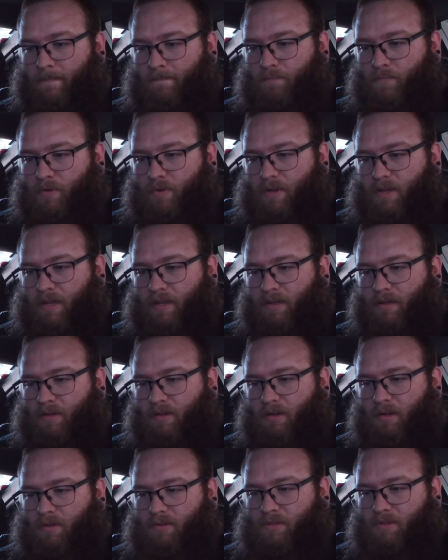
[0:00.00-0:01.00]
You
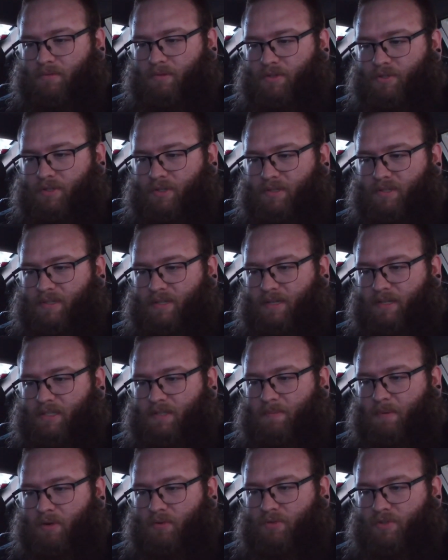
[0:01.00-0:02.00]
can also adjust the
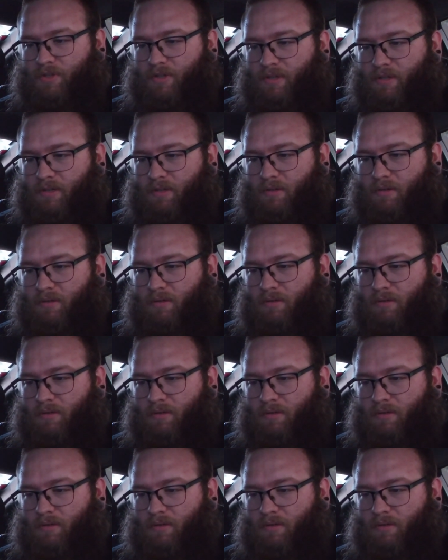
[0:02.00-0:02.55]
exposure.